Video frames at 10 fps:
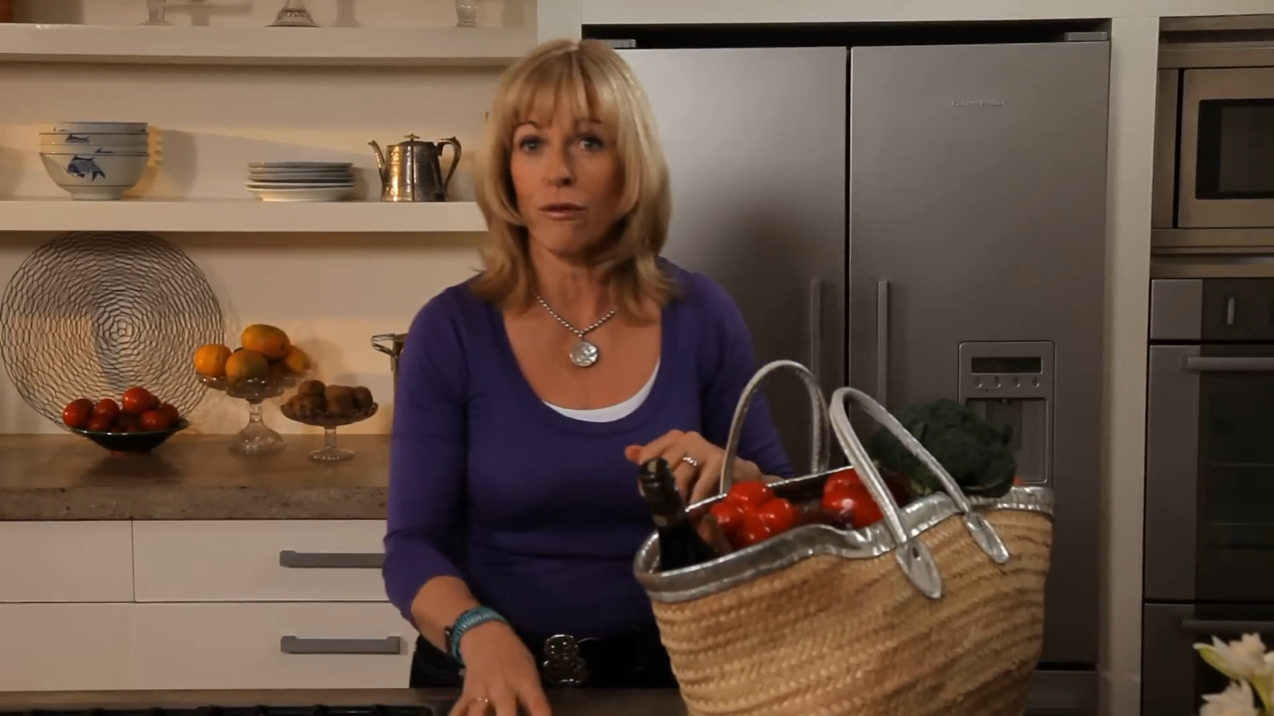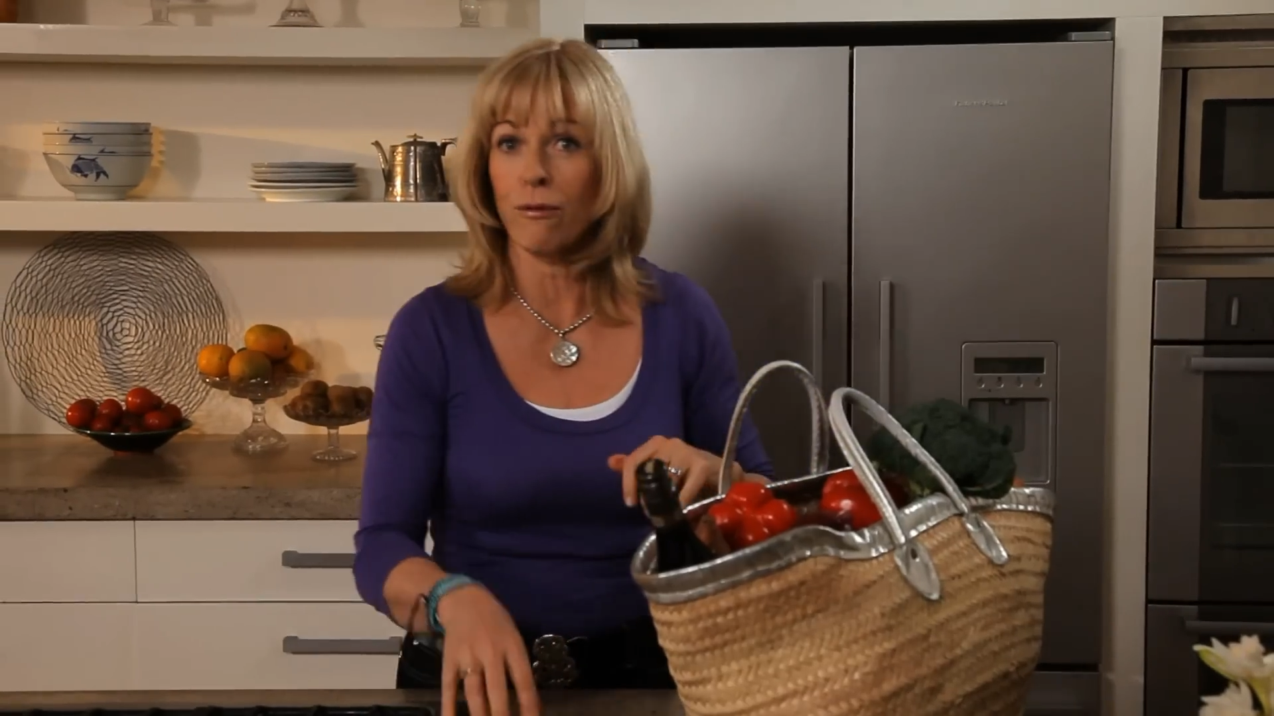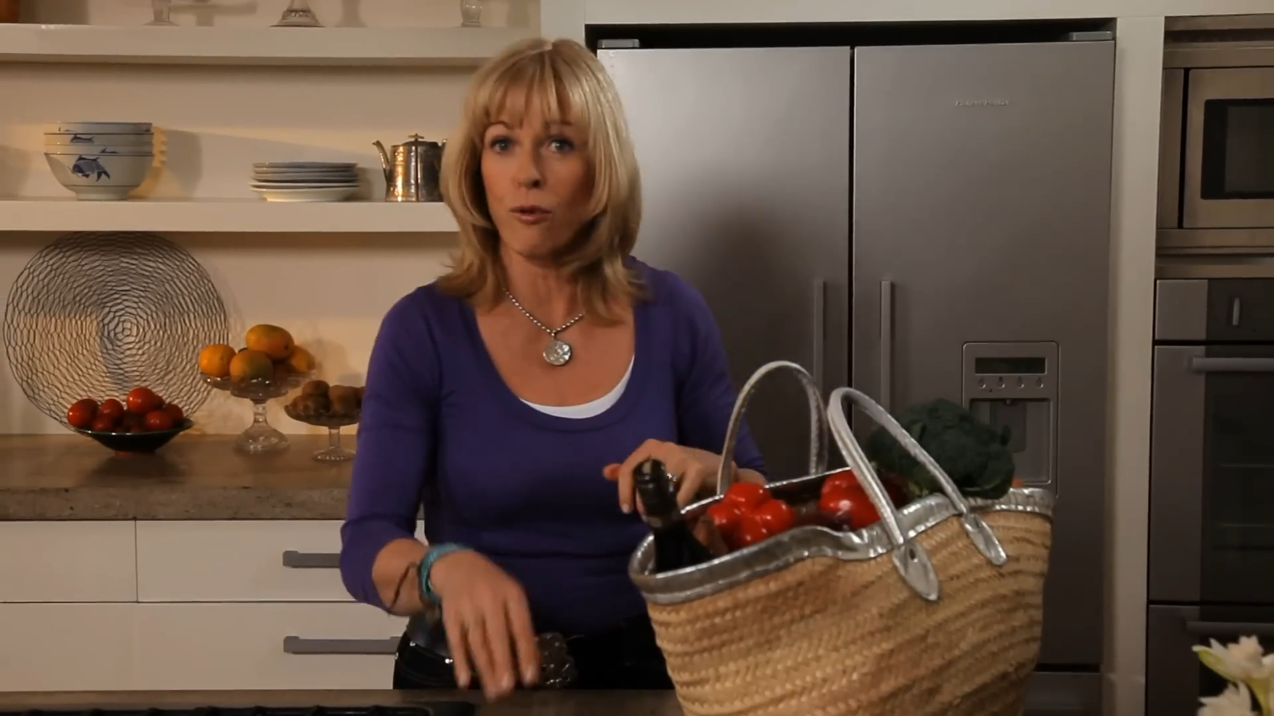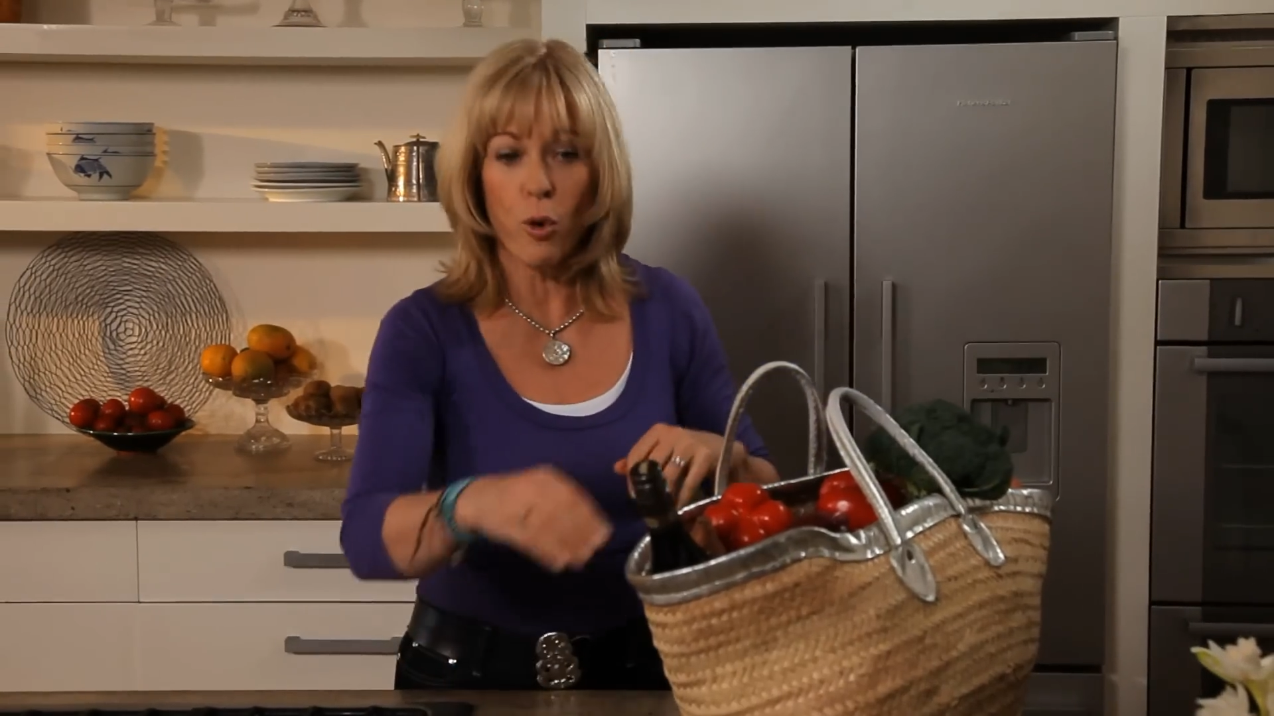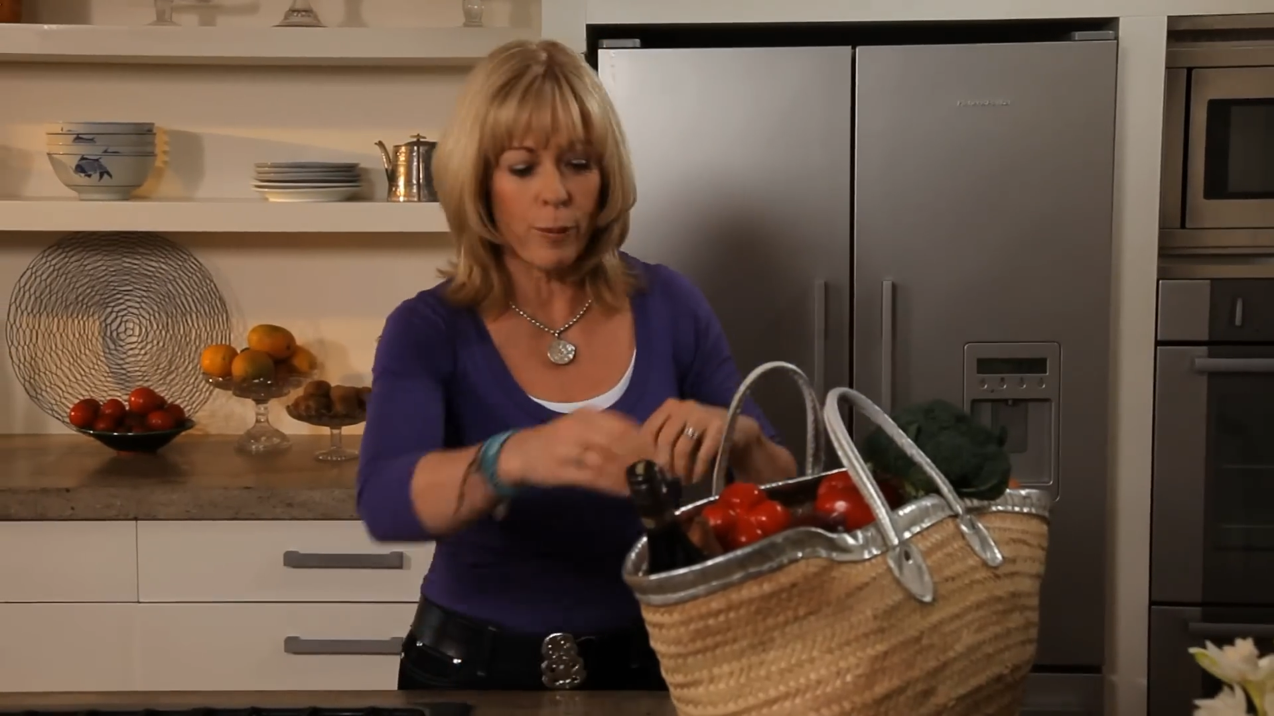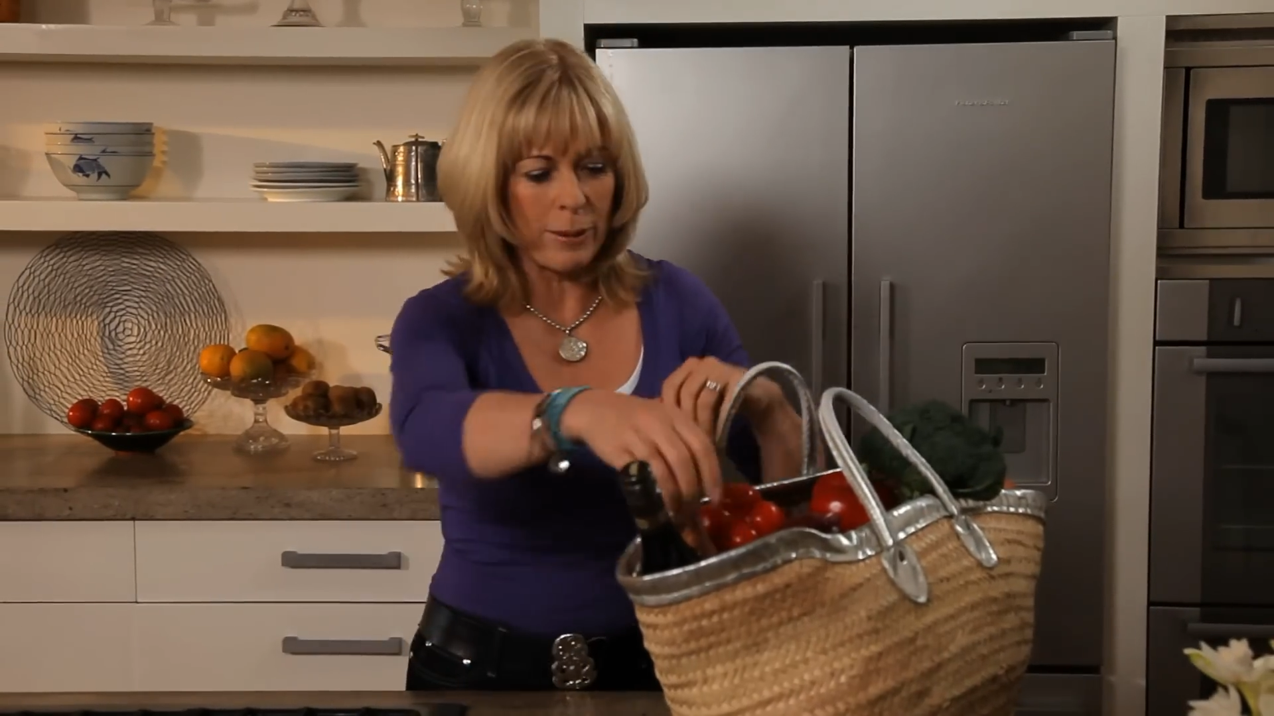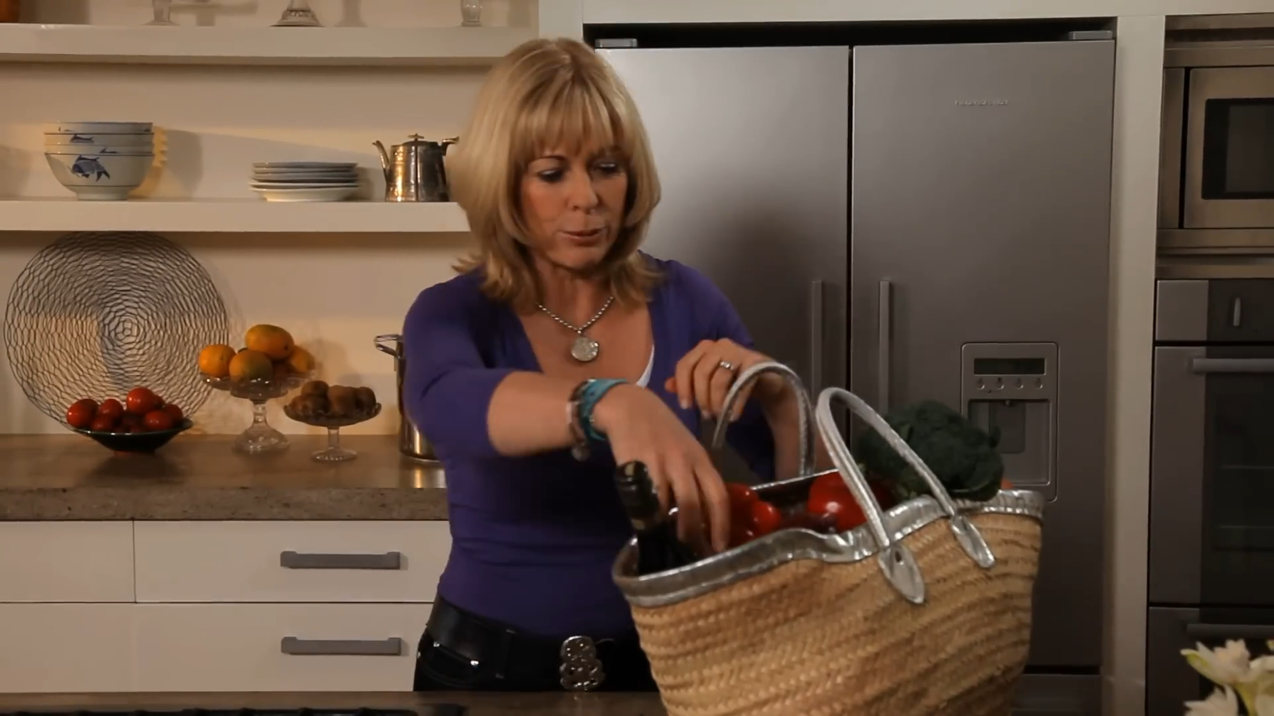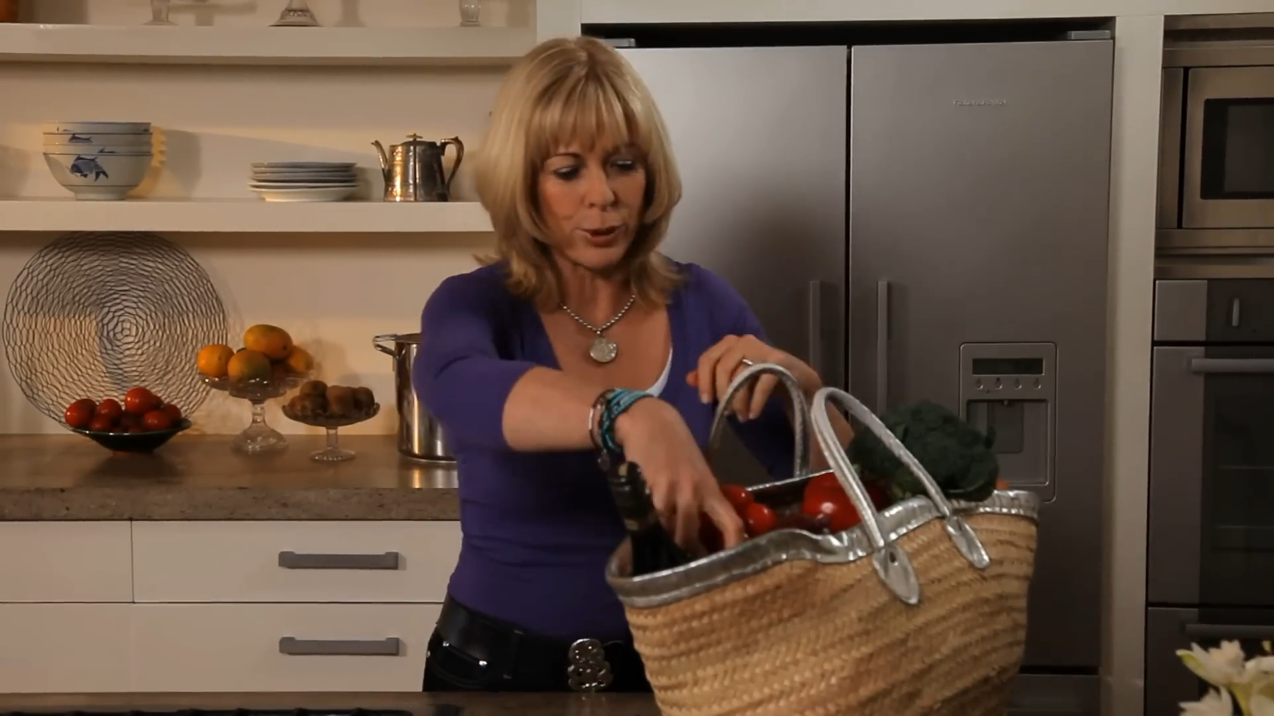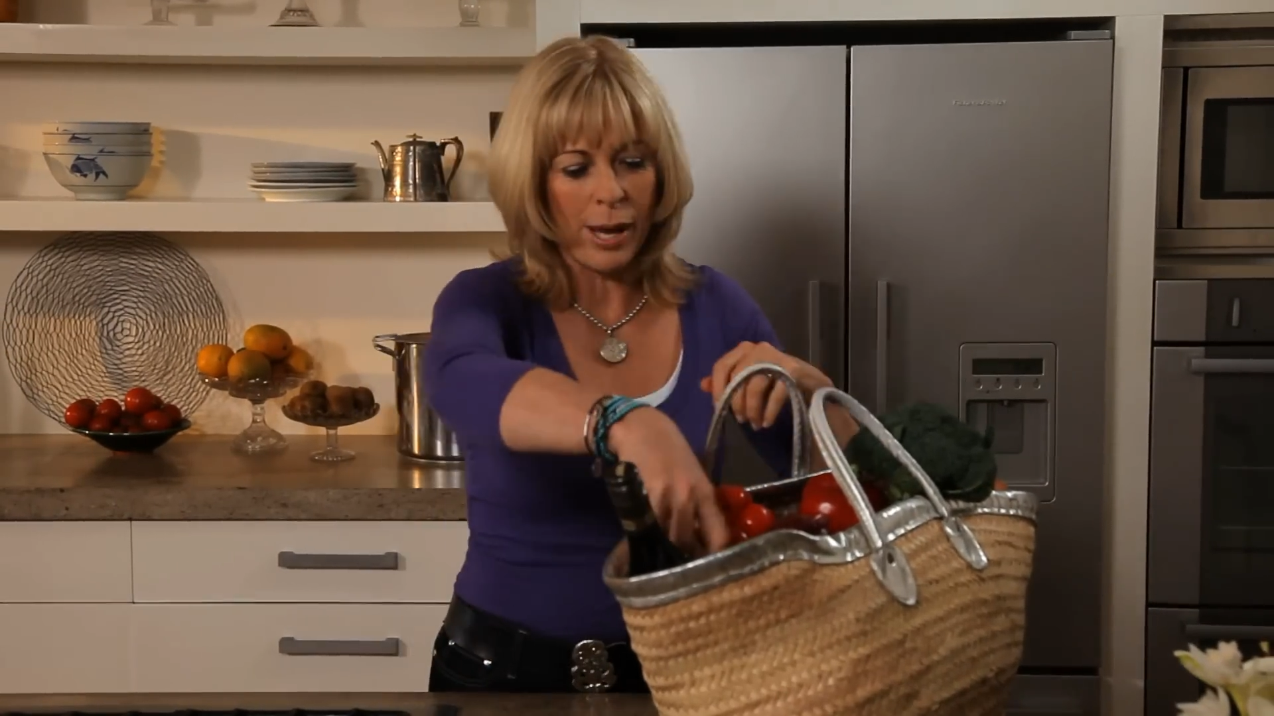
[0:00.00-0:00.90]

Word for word: four people